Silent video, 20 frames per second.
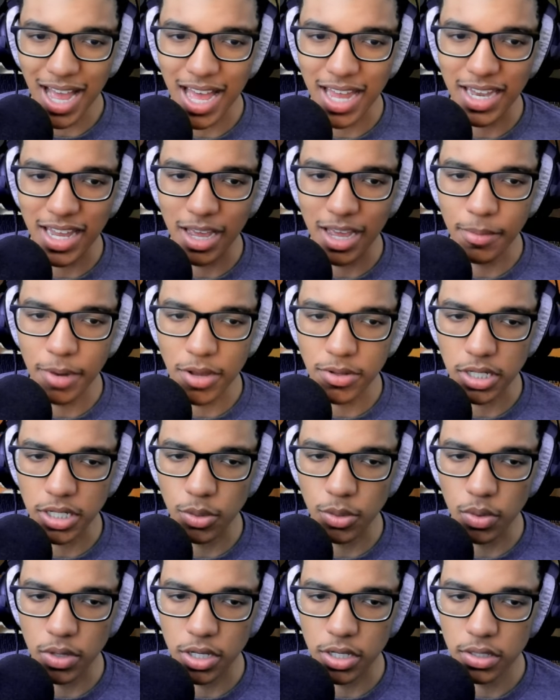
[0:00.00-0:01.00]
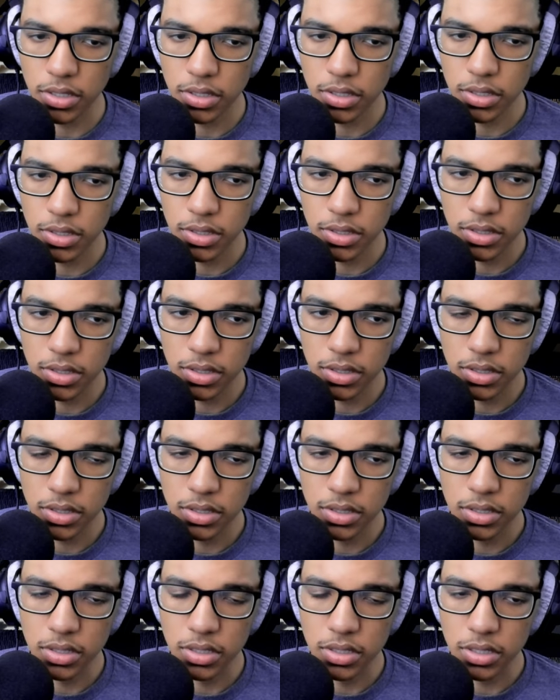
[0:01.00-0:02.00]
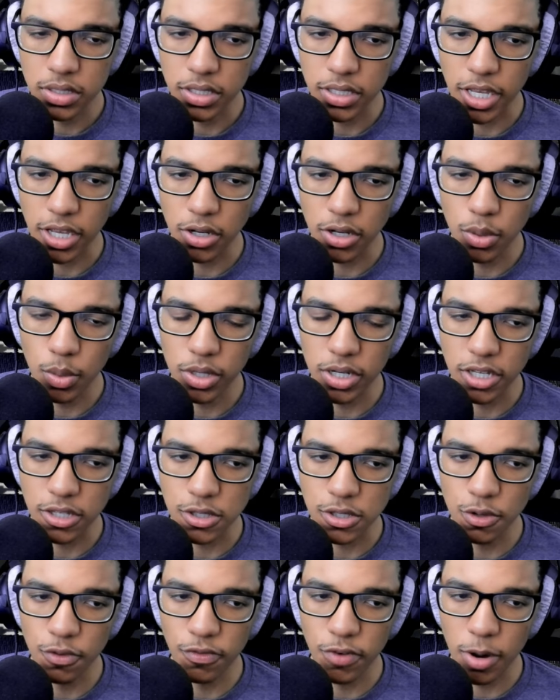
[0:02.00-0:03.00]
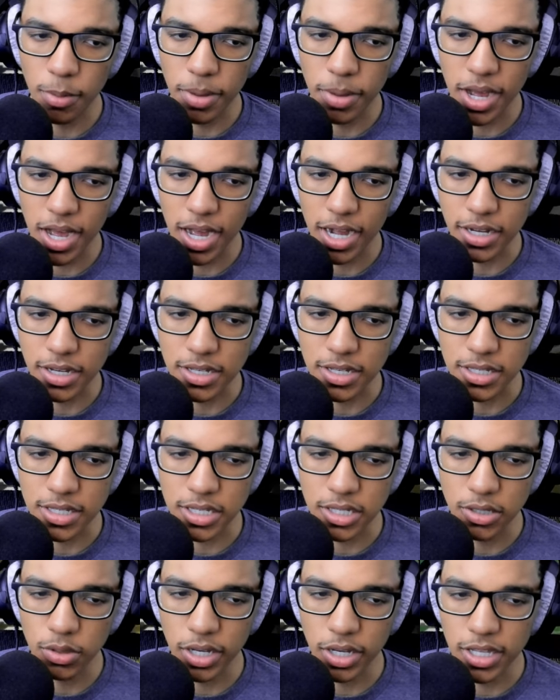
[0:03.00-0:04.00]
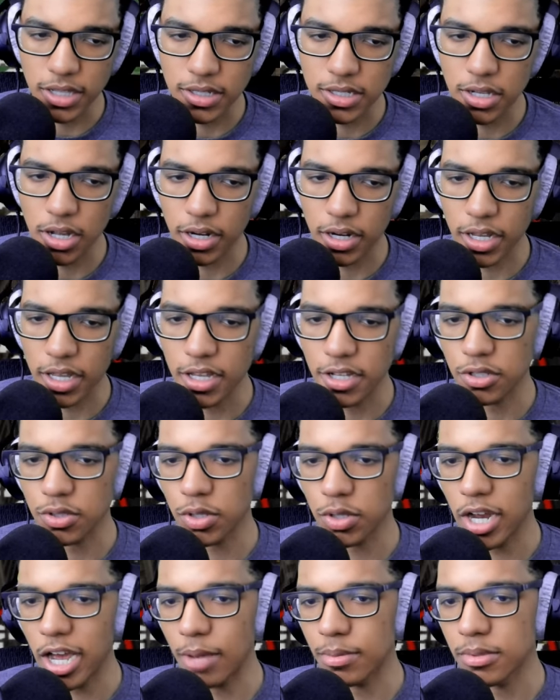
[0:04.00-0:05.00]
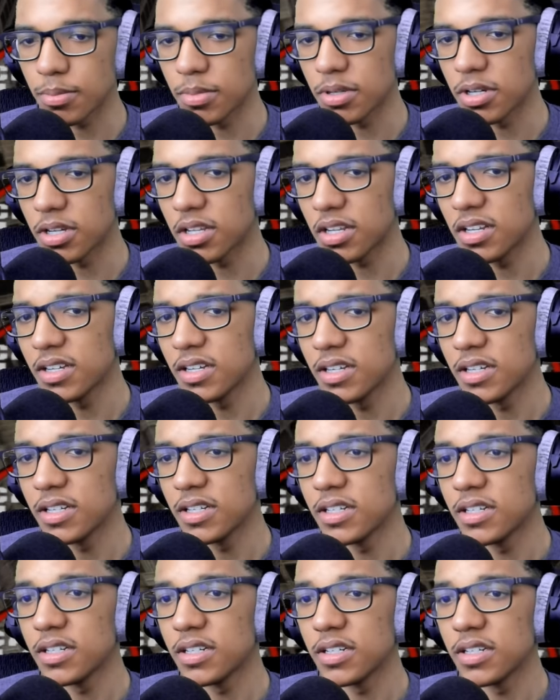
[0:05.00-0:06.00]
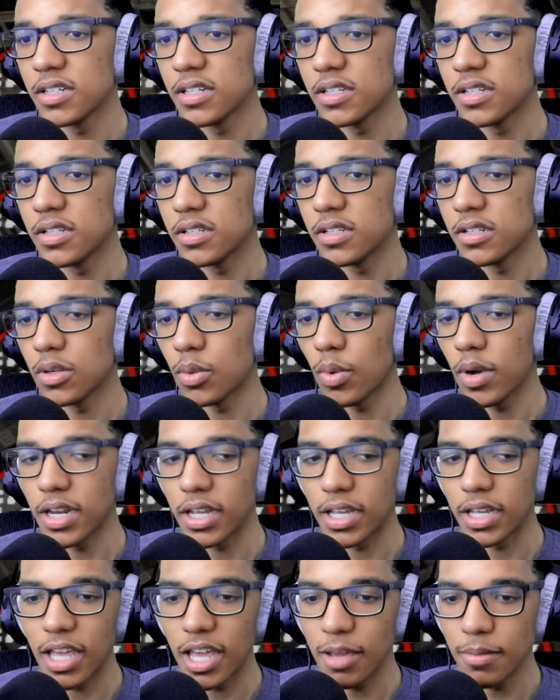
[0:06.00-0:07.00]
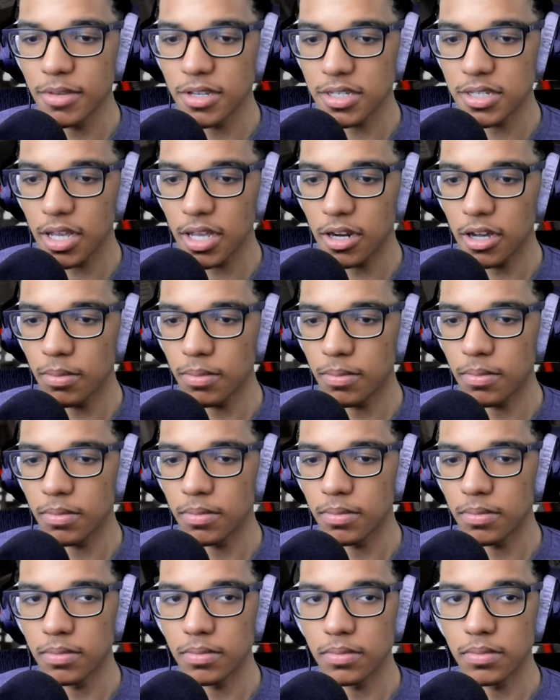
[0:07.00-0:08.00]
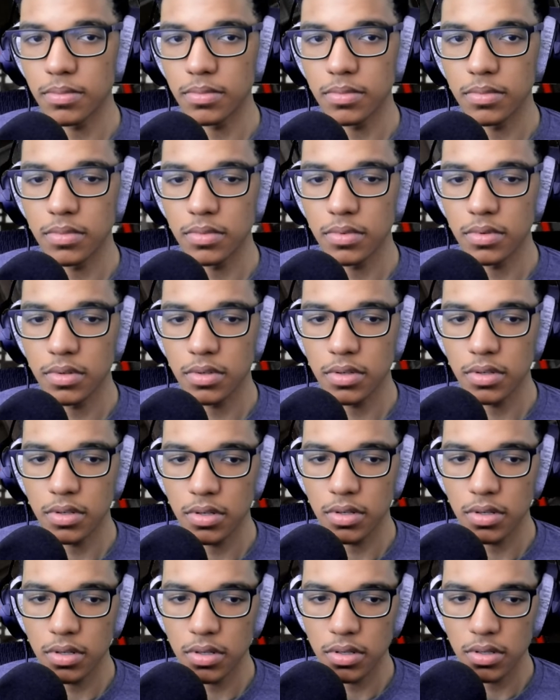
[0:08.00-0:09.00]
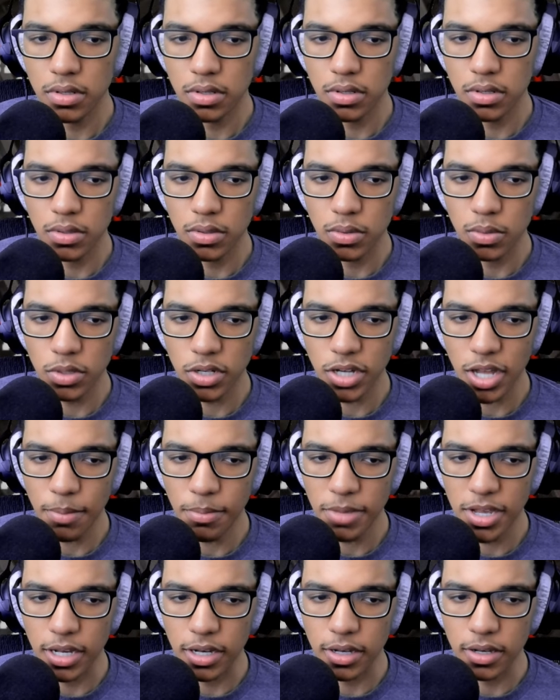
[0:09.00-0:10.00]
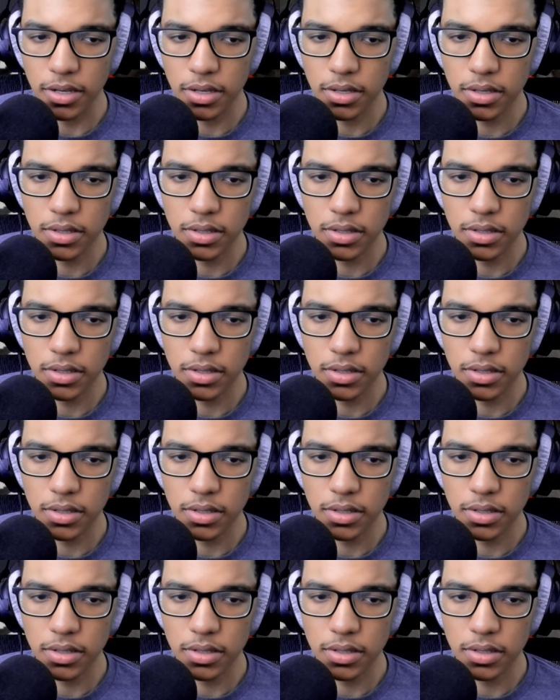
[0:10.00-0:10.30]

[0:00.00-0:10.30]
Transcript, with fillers: god damn, that was a good one. Yeah, you don't want to get too far behind because you'll get stuck in his traps, but the way the game is set up, what that mean?